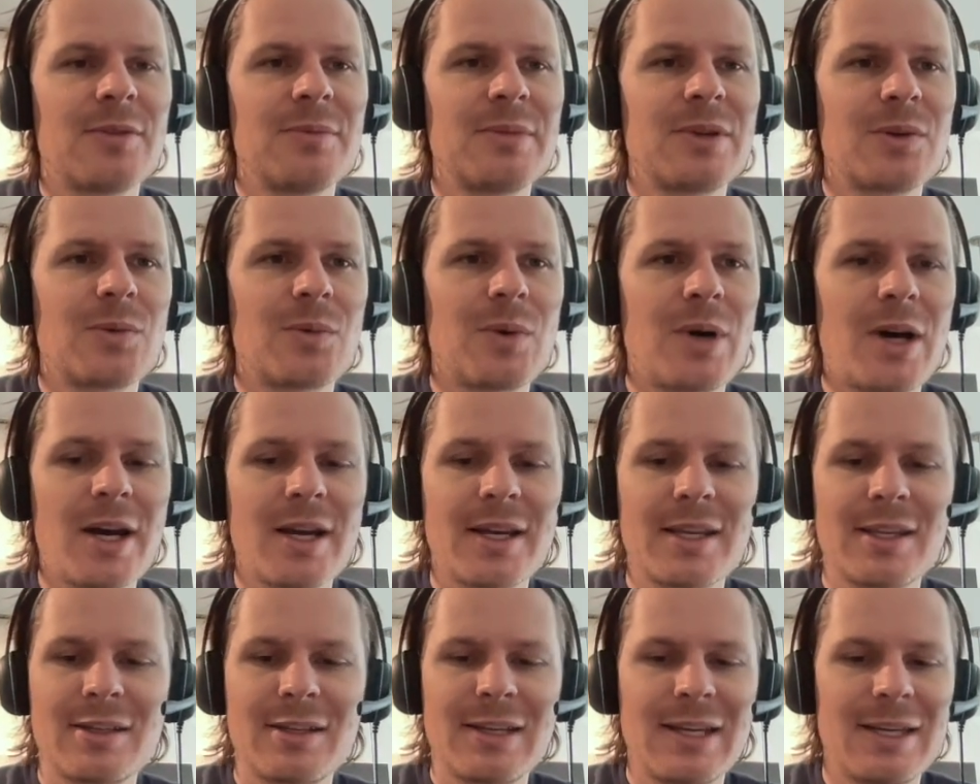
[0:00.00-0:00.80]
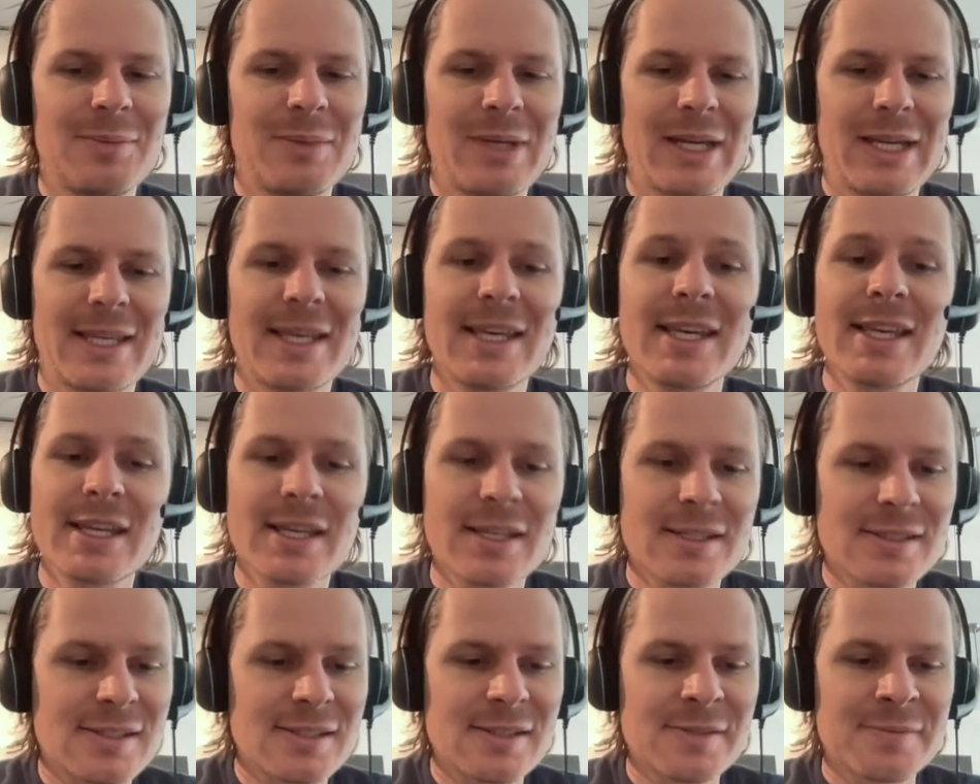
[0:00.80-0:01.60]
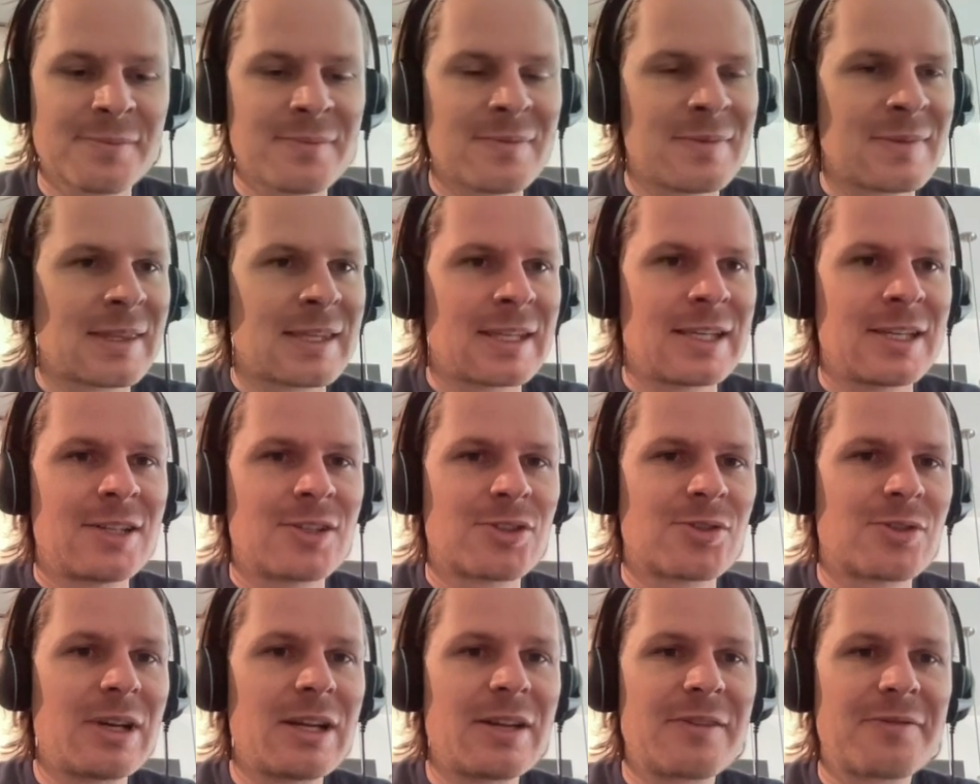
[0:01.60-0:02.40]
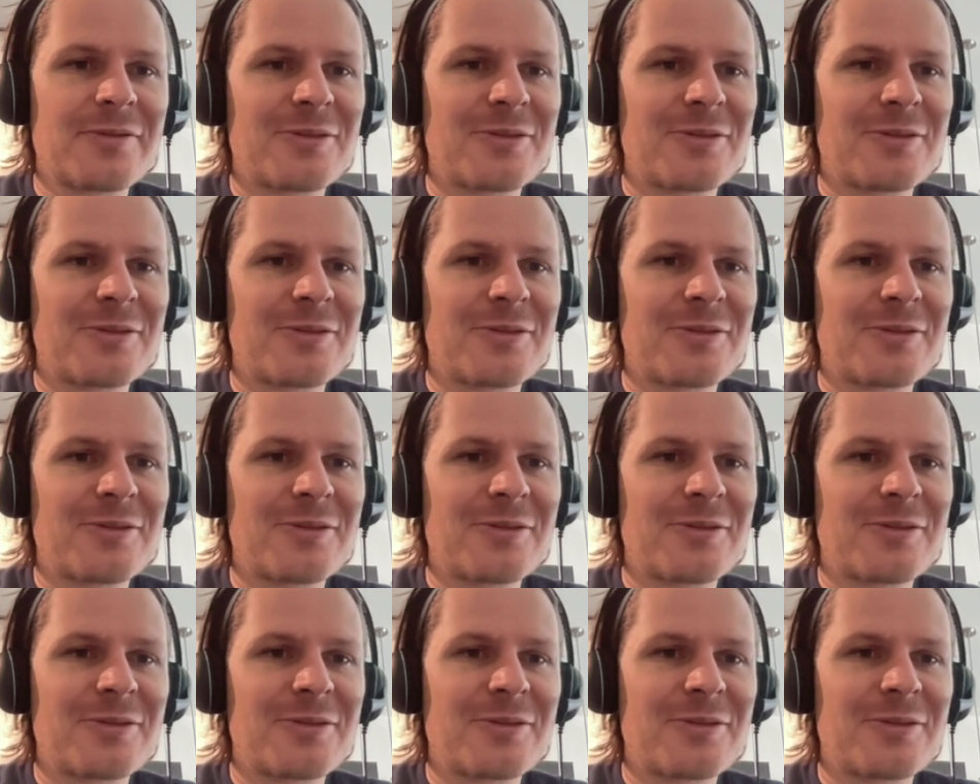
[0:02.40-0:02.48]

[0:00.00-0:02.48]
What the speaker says: Milwaukee. Okay, my Kings traded